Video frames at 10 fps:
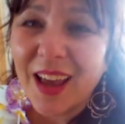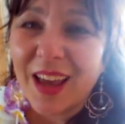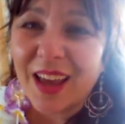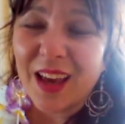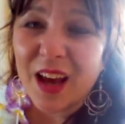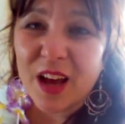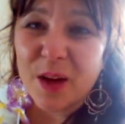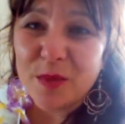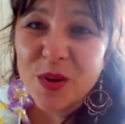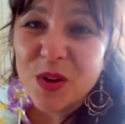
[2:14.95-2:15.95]
He, a
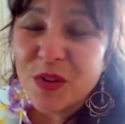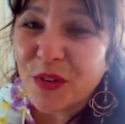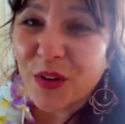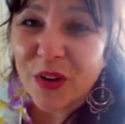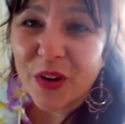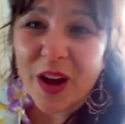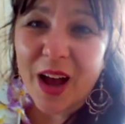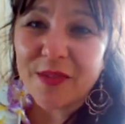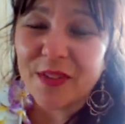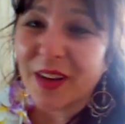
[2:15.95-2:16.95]
beautiful
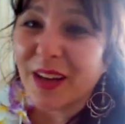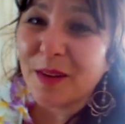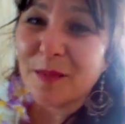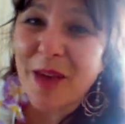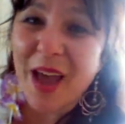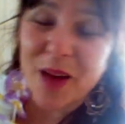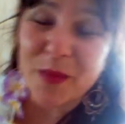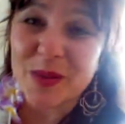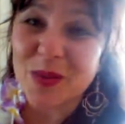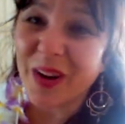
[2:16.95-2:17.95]
African man
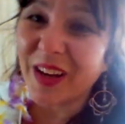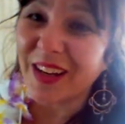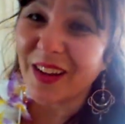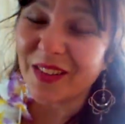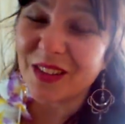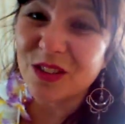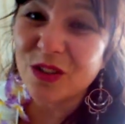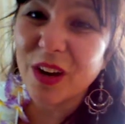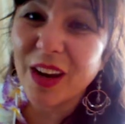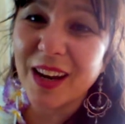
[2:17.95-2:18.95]
was walking down the
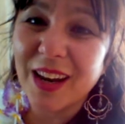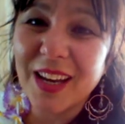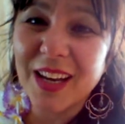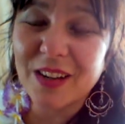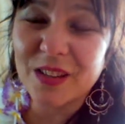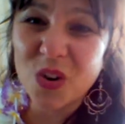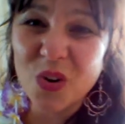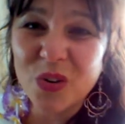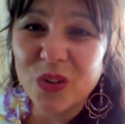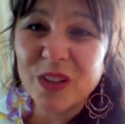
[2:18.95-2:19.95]
street and he goes,
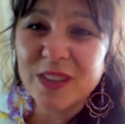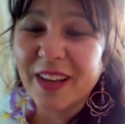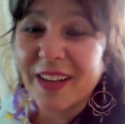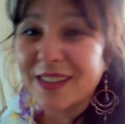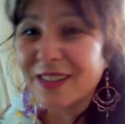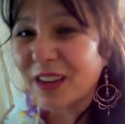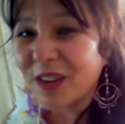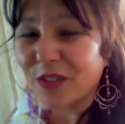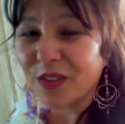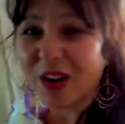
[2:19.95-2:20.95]
"Oh, looks like he's looking
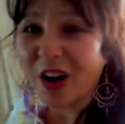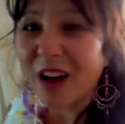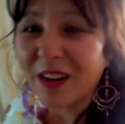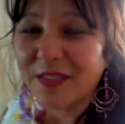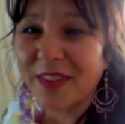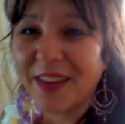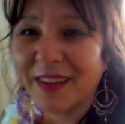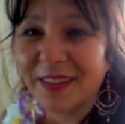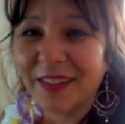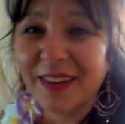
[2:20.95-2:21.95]
for the cotton
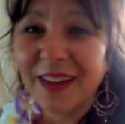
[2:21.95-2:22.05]
field,"